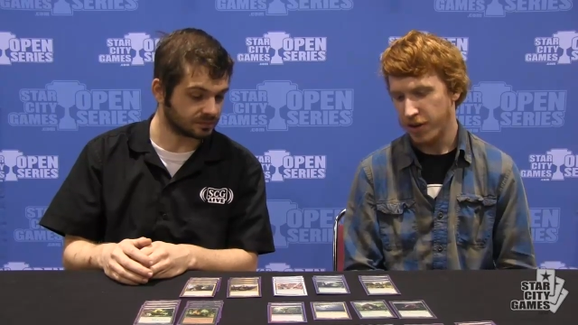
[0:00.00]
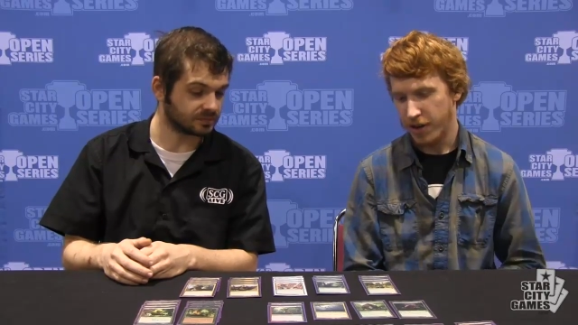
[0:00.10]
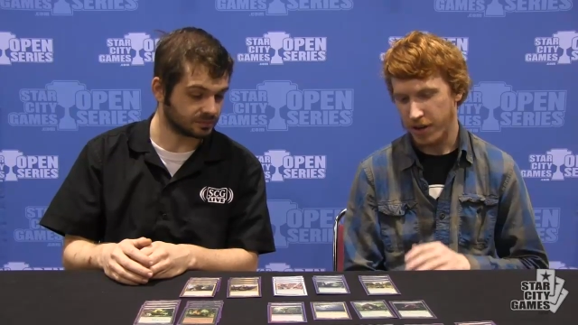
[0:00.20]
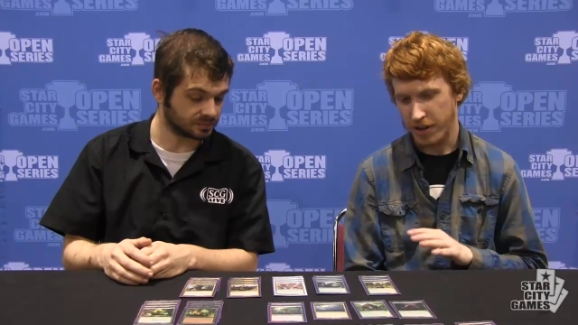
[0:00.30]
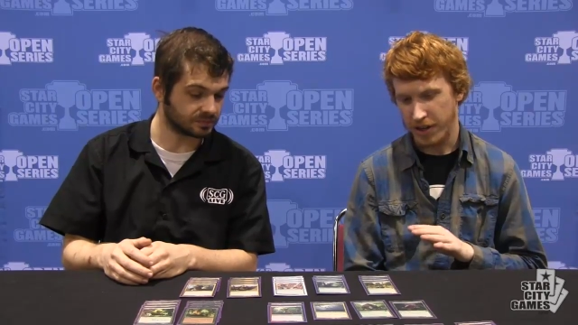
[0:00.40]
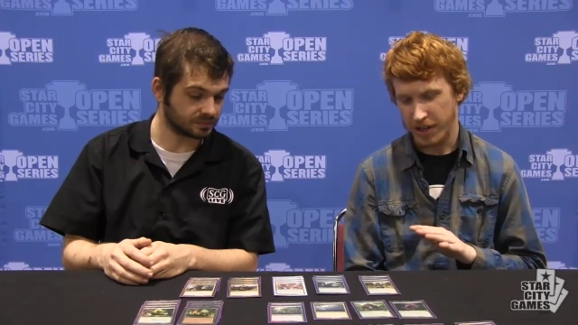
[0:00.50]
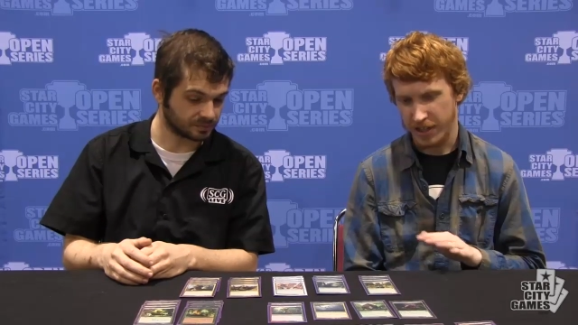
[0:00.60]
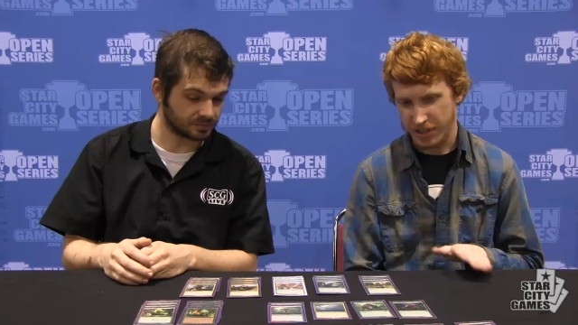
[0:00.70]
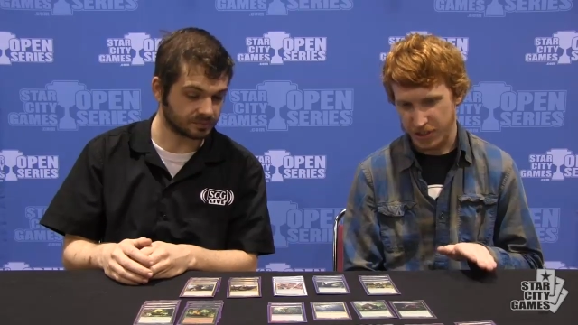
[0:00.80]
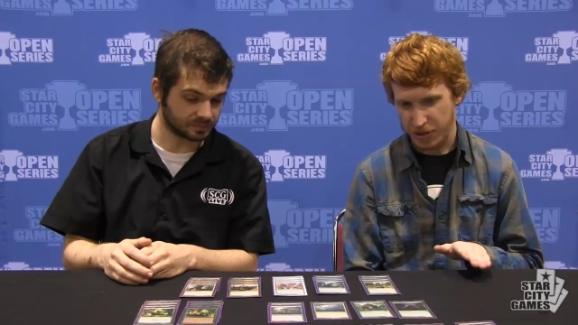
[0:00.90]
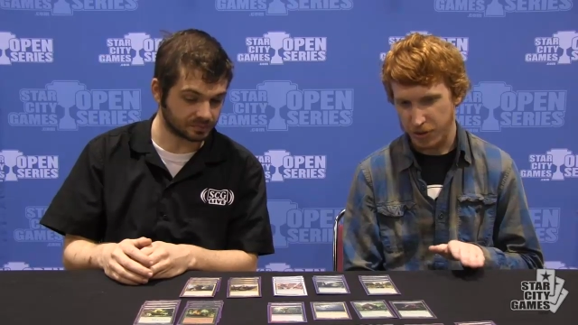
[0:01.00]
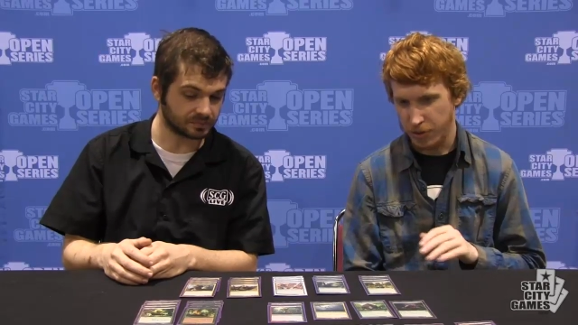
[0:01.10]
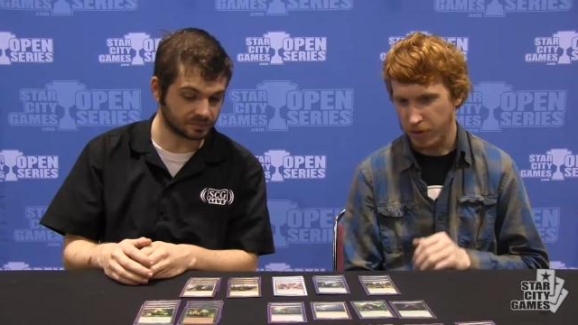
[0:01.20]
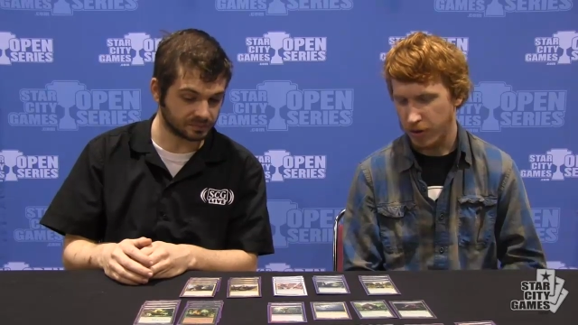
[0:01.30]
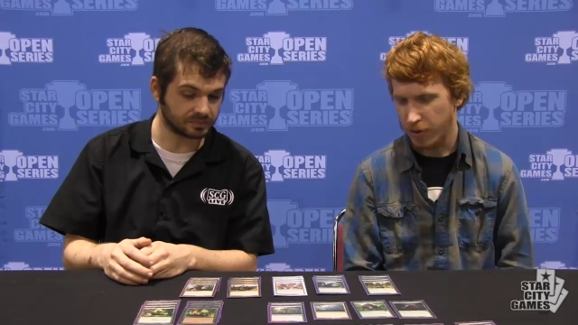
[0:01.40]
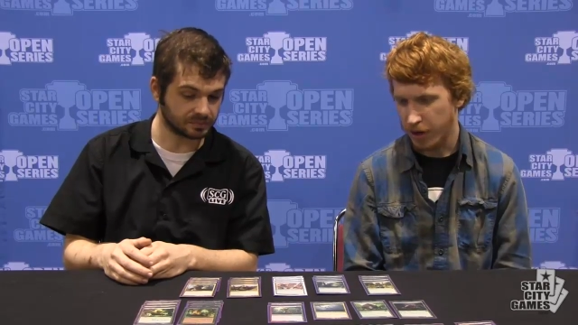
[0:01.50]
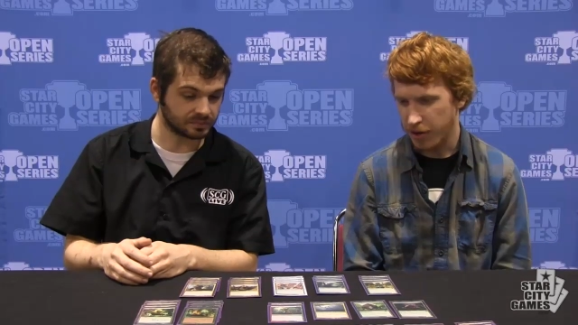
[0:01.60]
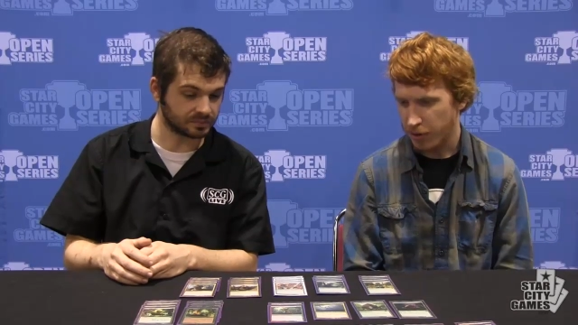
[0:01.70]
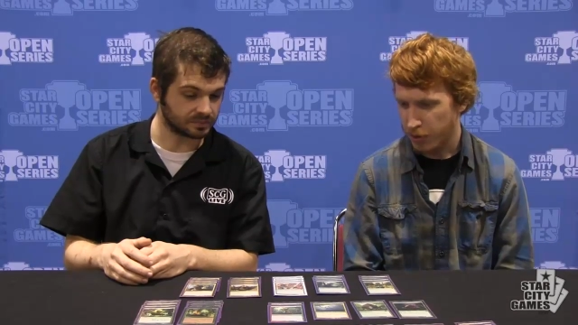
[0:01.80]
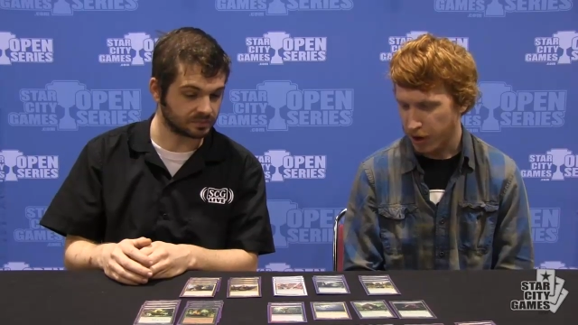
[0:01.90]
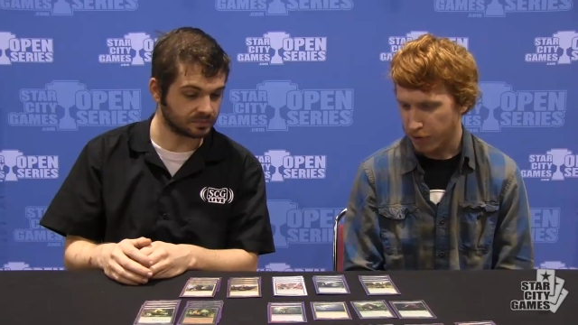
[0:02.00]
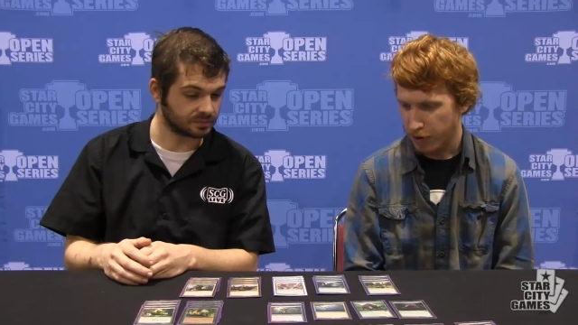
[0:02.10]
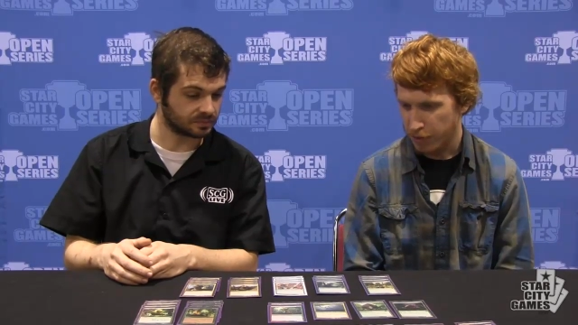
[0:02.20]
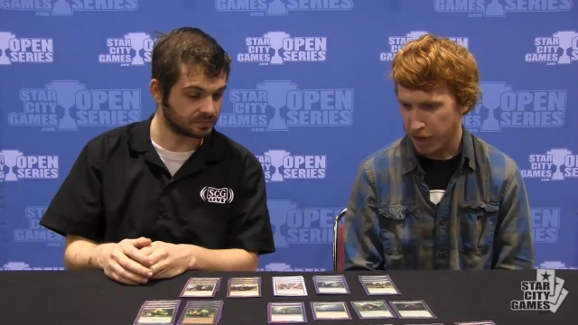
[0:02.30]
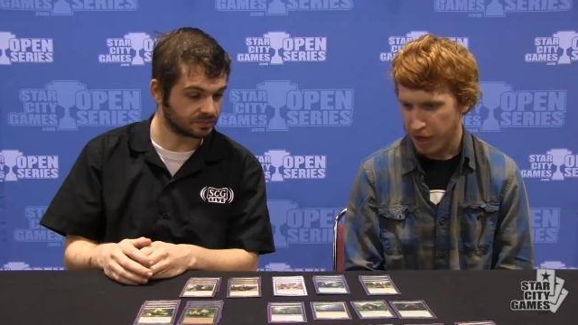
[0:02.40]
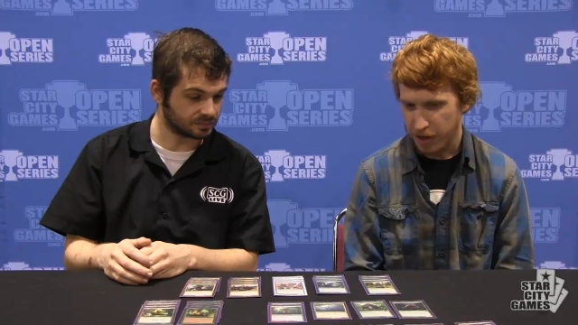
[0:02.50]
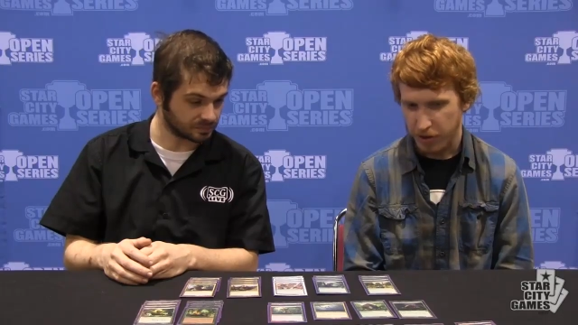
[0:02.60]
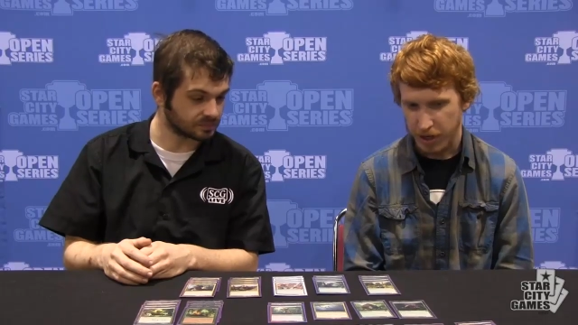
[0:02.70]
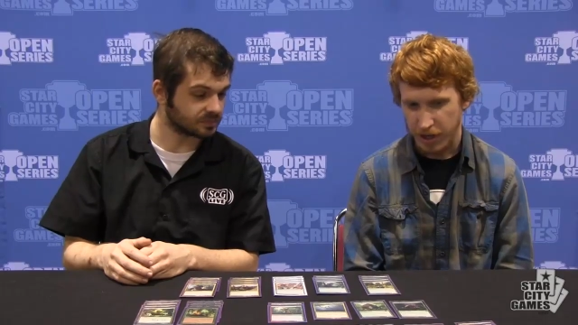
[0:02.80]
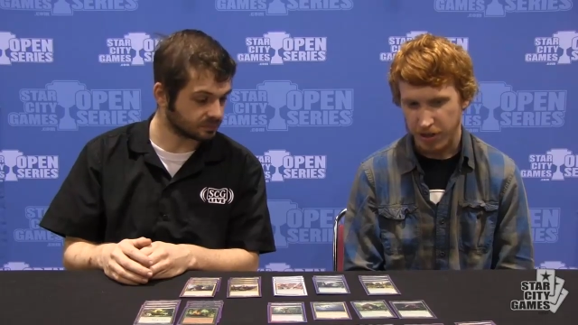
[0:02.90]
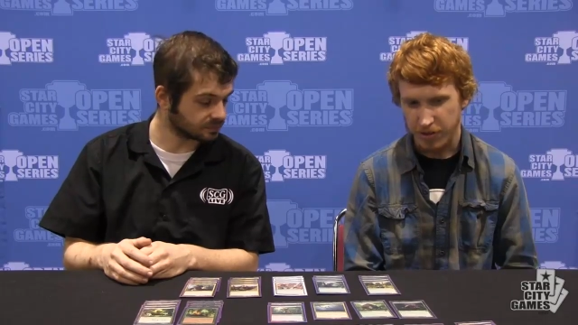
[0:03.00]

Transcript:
Speaker 1: Uh, it gets you what whatever mana you need.